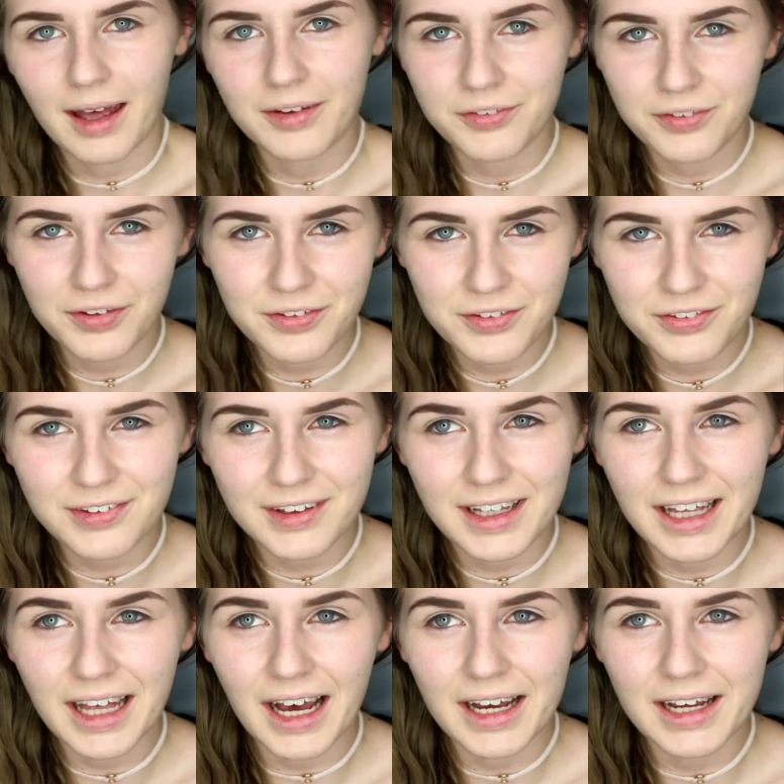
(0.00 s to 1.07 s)
As you can
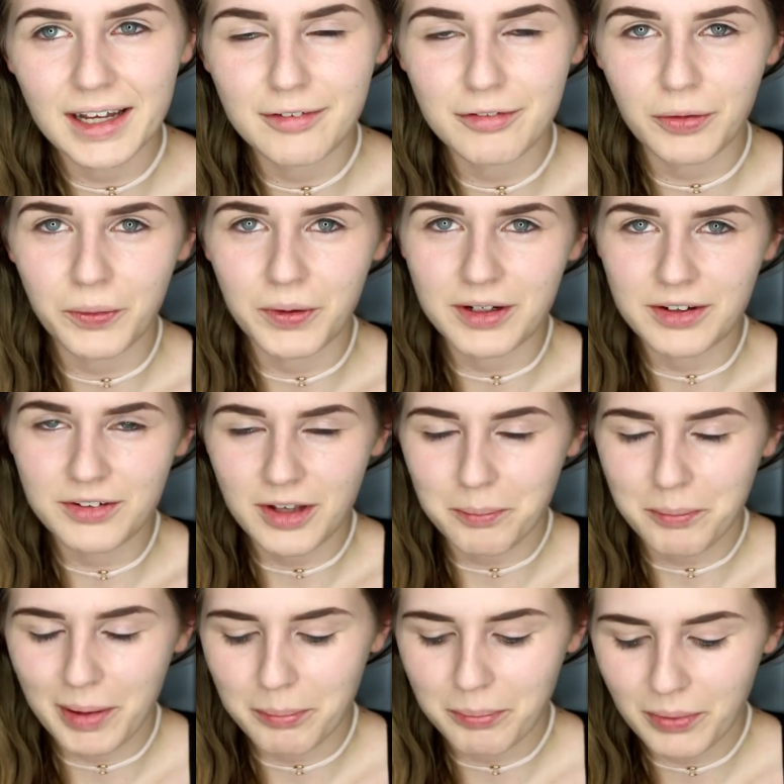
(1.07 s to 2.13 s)
see, I have already done
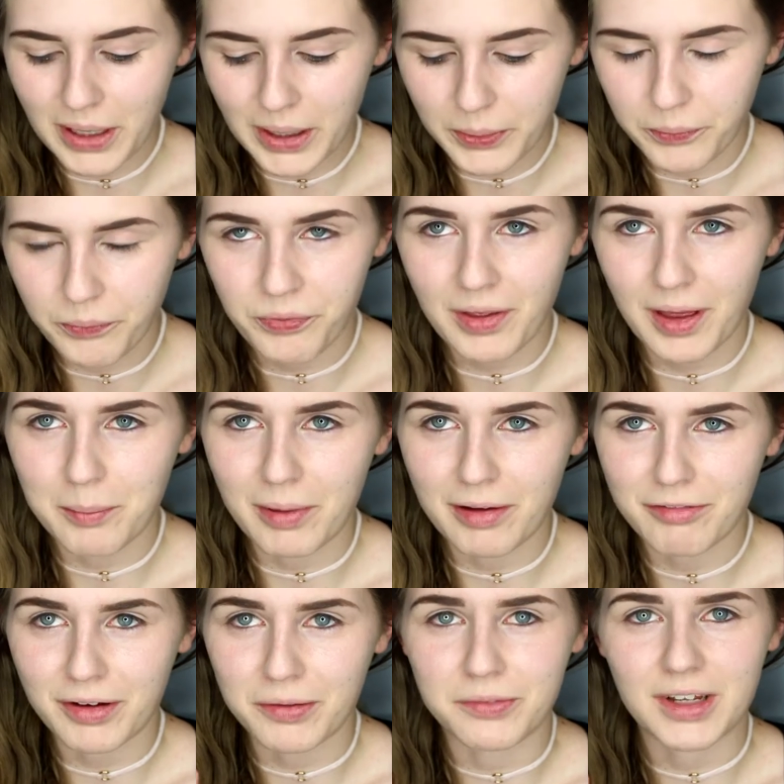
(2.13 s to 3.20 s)
my brows and my
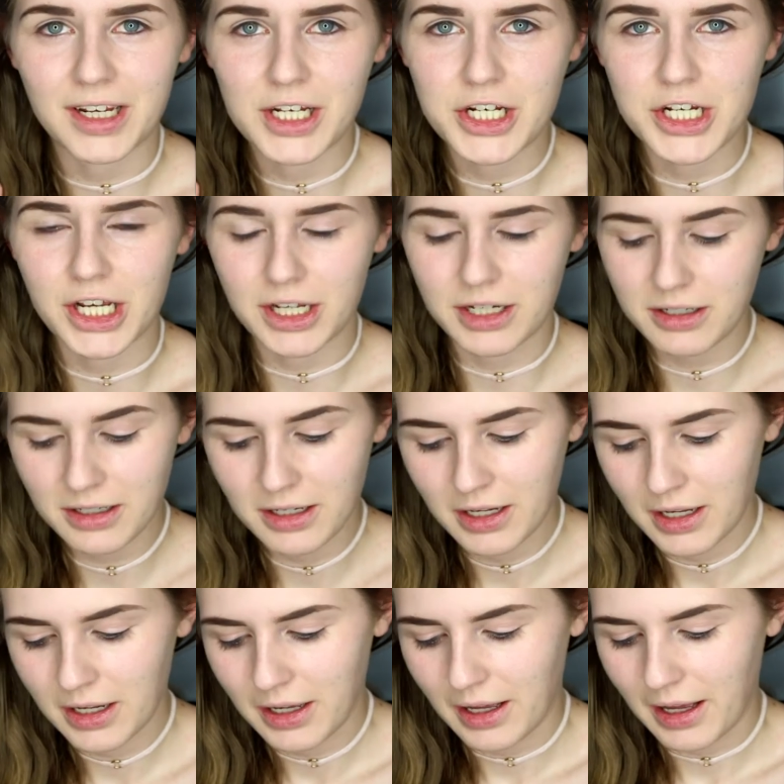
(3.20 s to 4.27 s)
foundation,
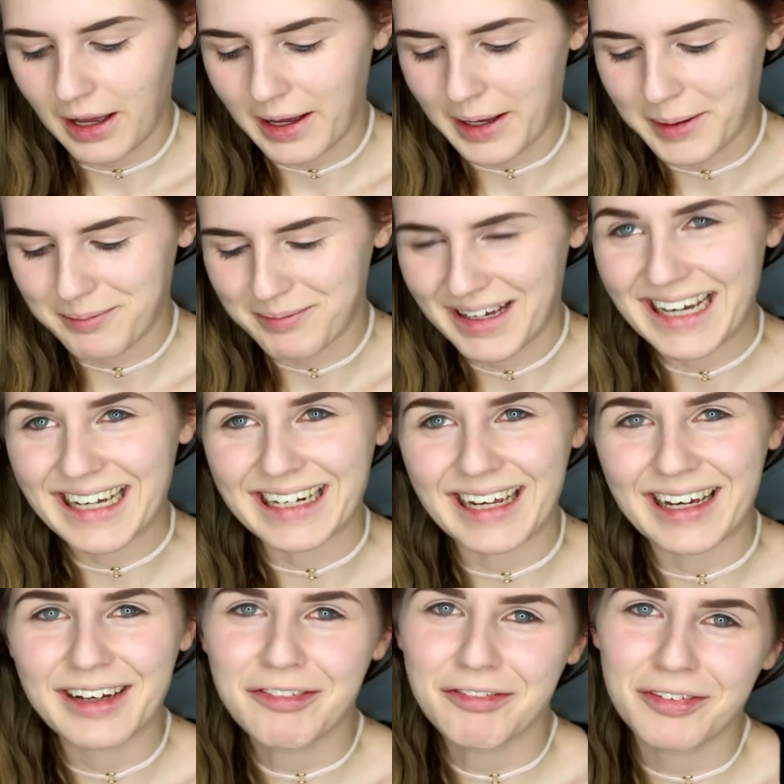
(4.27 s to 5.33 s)
and
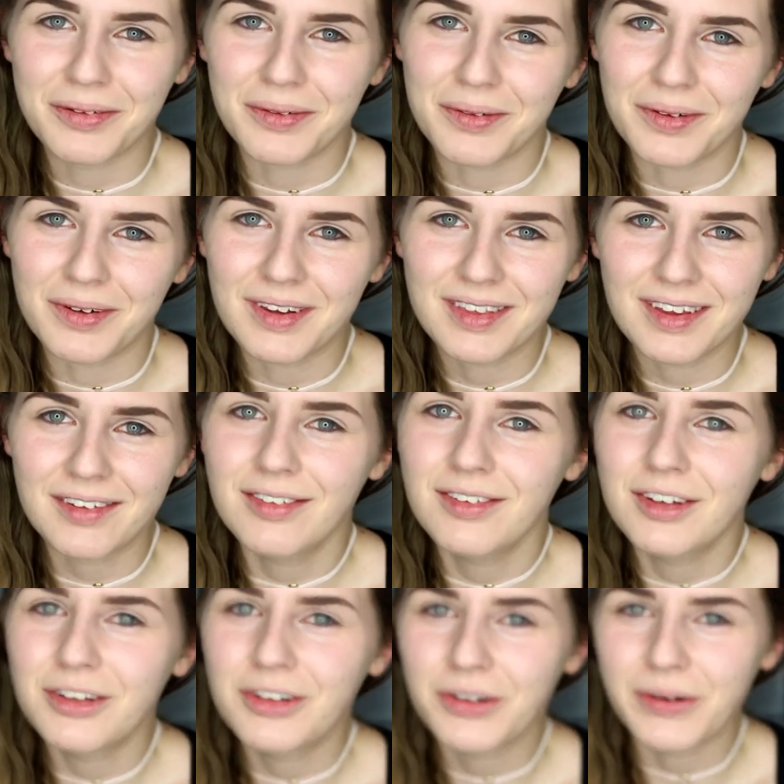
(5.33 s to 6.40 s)
for this
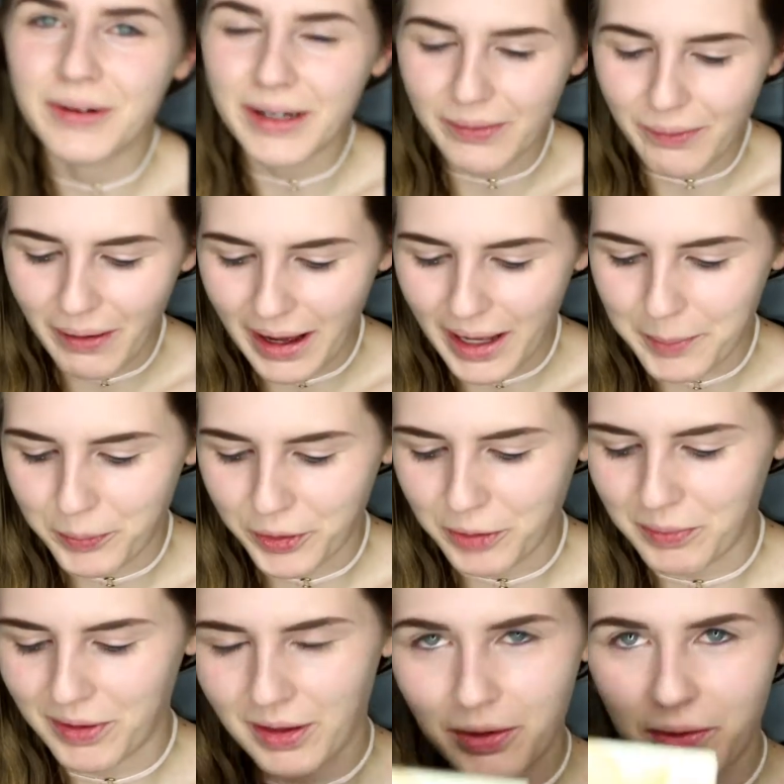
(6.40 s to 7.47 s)
tutorial I'm going to be
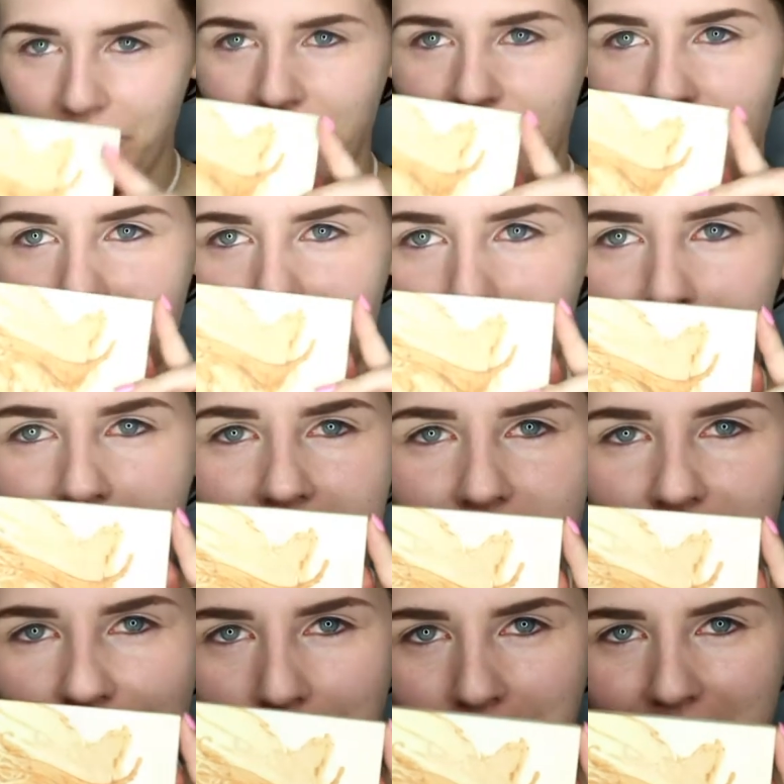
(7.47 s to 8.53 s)
using my
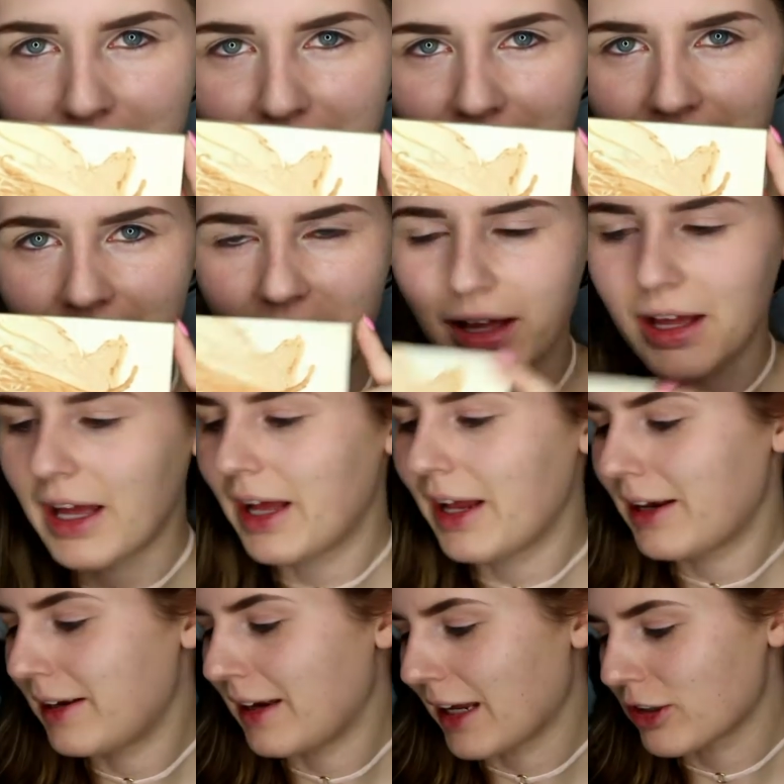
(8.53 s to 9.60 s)
Zoeva
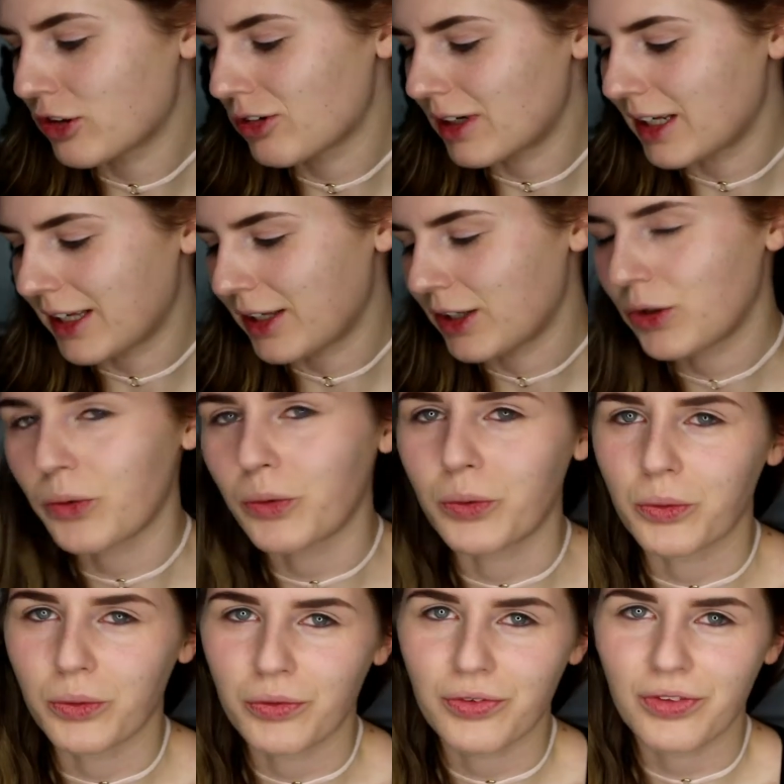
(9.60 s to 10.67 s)
Naturally
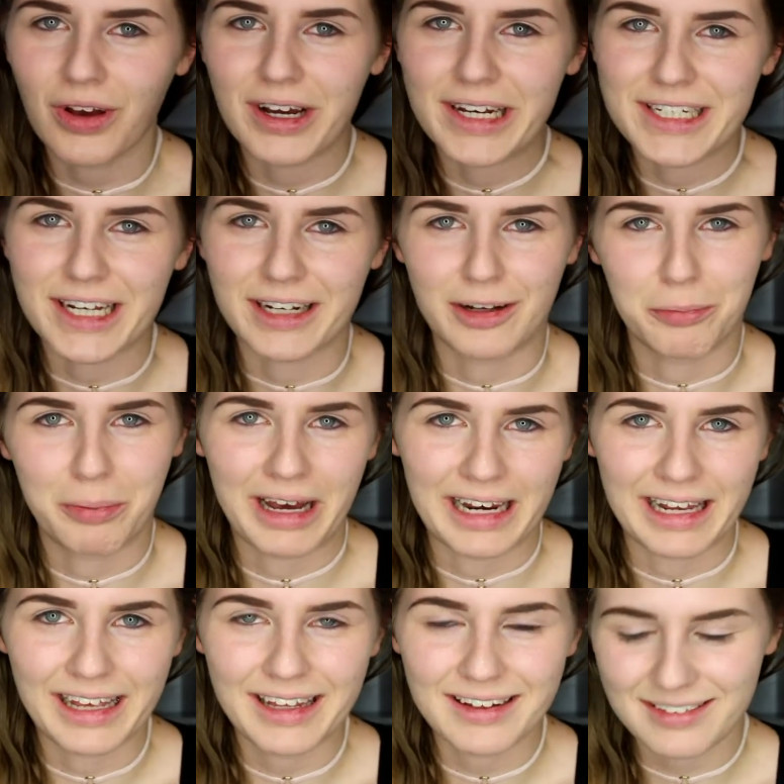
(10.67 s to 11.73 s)
Yours eyeshadow
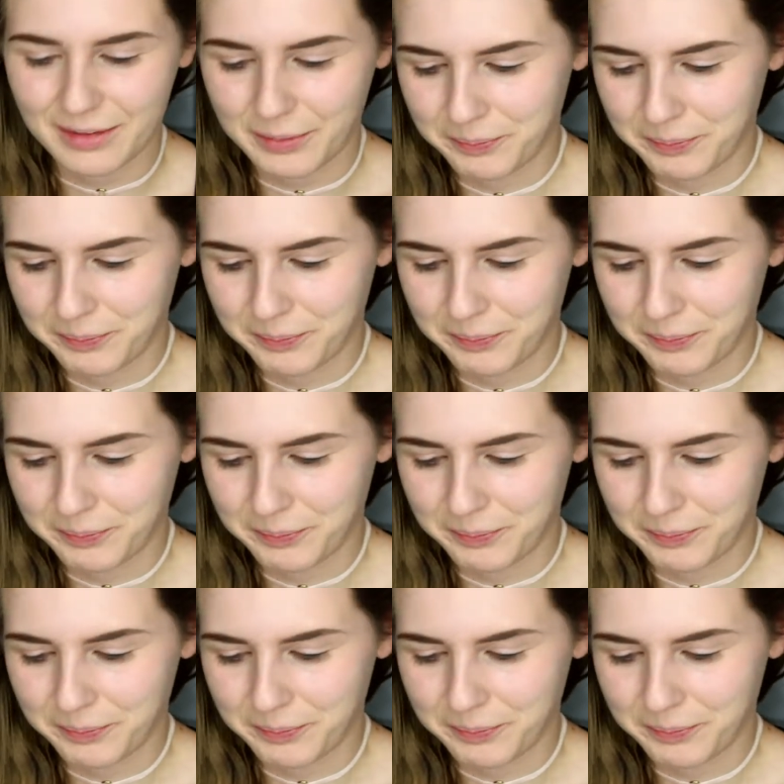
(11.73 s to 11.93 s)
palette.